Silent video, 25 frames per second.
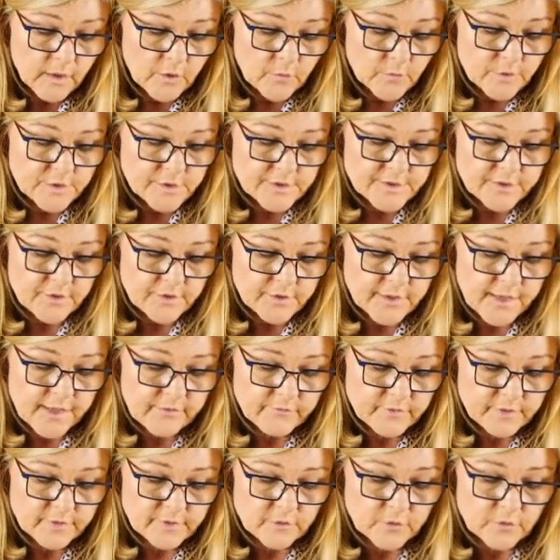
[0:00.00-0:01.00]
We're just going to
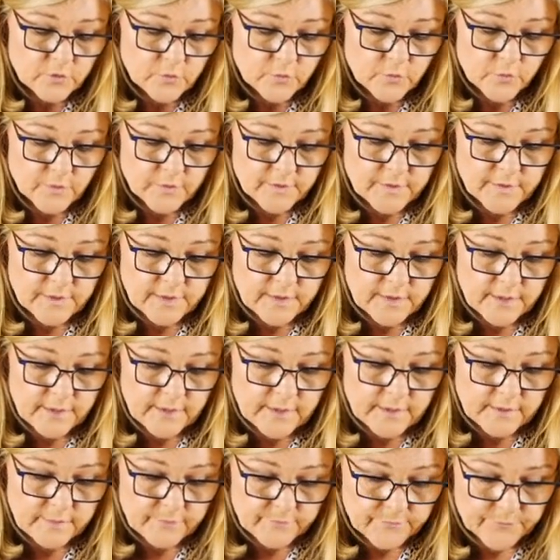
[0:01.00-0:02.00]
have a little look with the
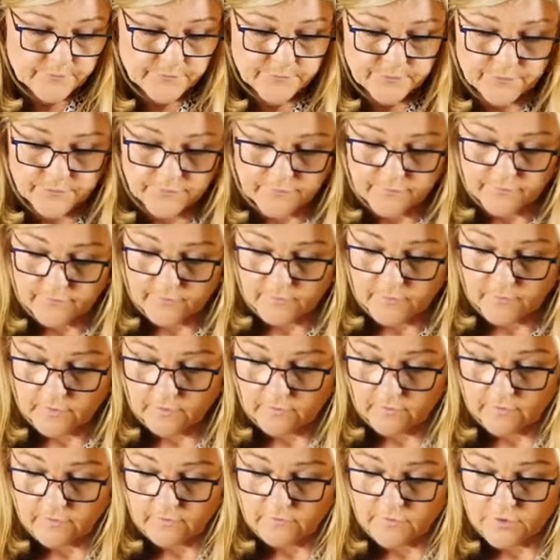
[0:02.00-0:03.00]

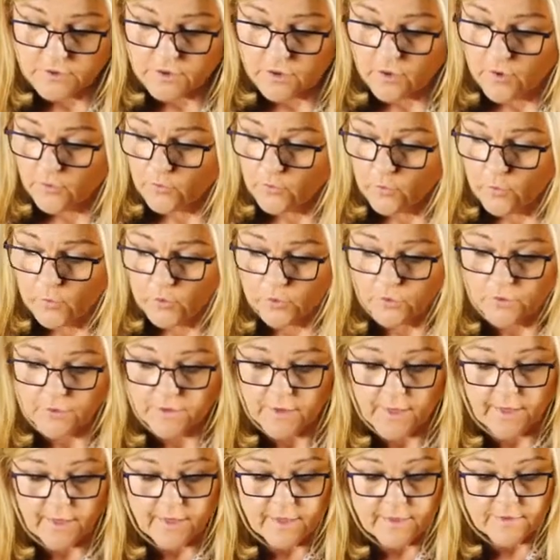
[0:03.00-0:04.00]
vaginal wand.
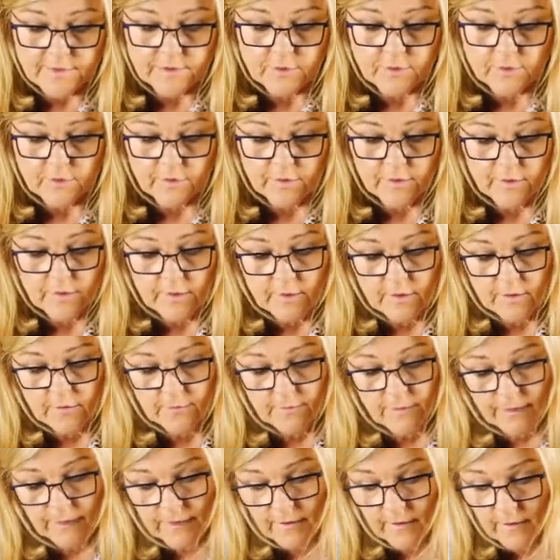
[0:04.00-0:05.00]
So
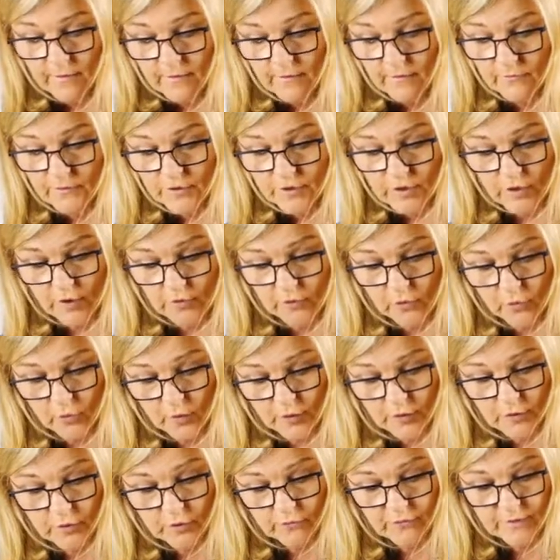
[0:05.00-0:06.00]
the vaginal
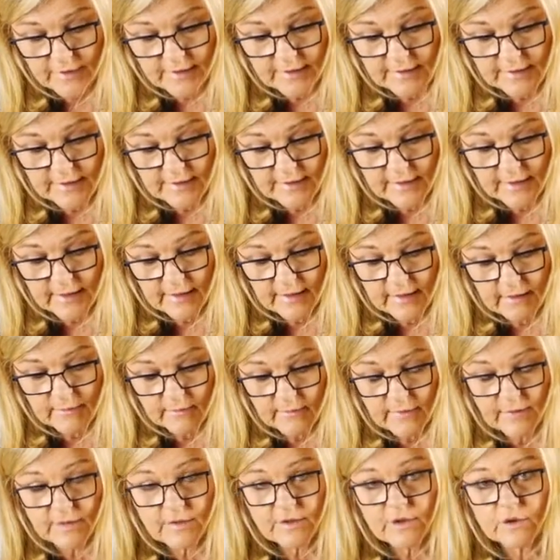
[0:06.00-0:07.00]
wand obviously
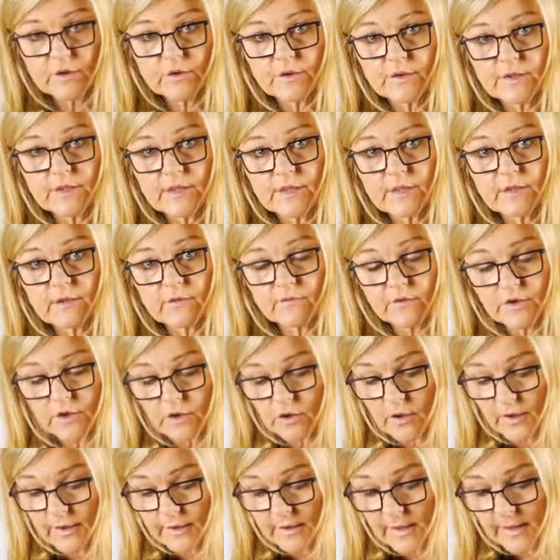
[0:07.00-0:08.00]
is used in the
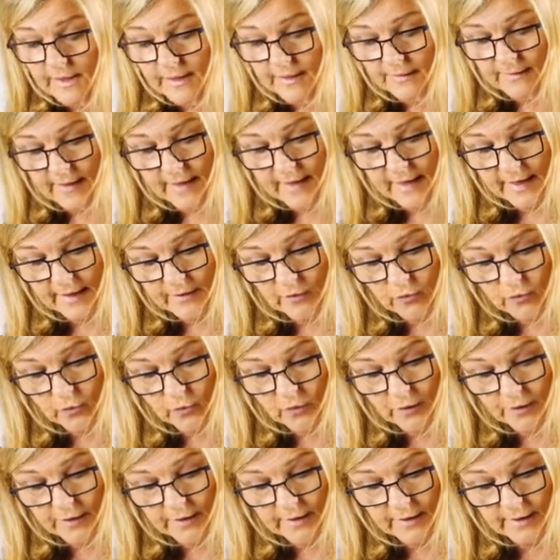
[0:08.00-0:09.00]
vagina, and the anal
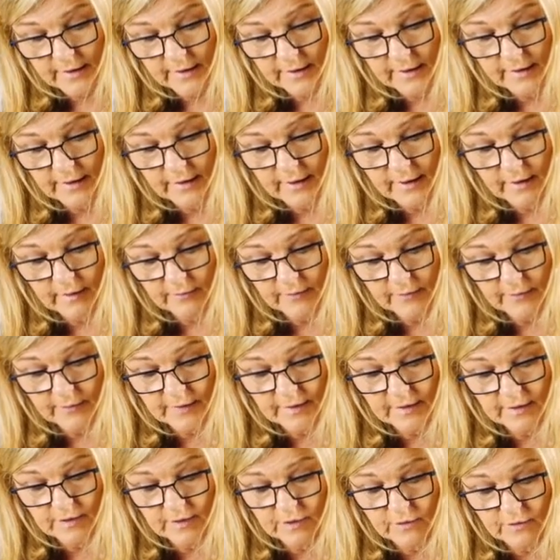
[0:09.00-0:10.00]
one
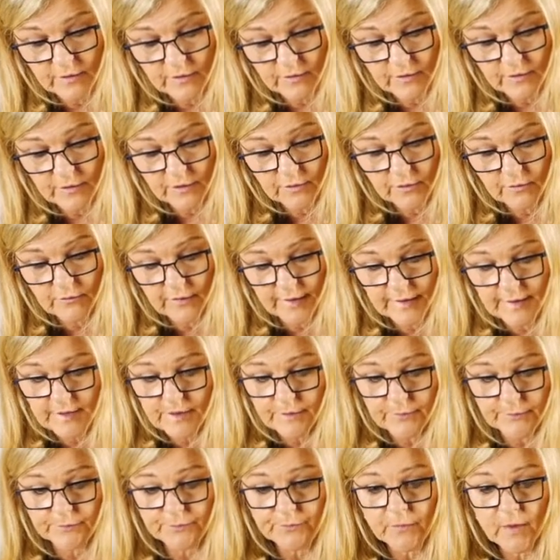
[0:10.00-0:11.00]
into the
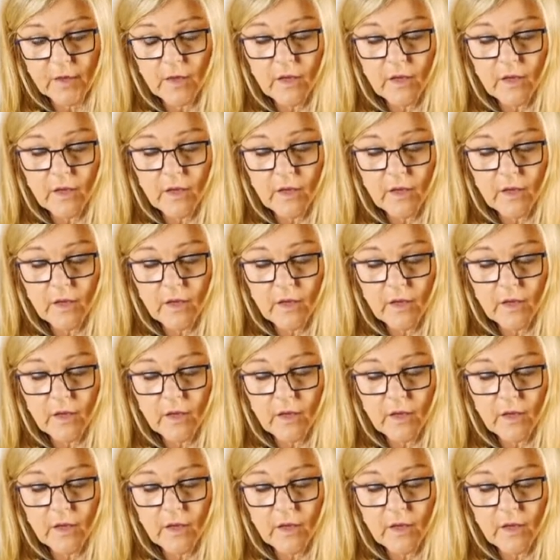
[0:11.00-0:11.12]
rectum.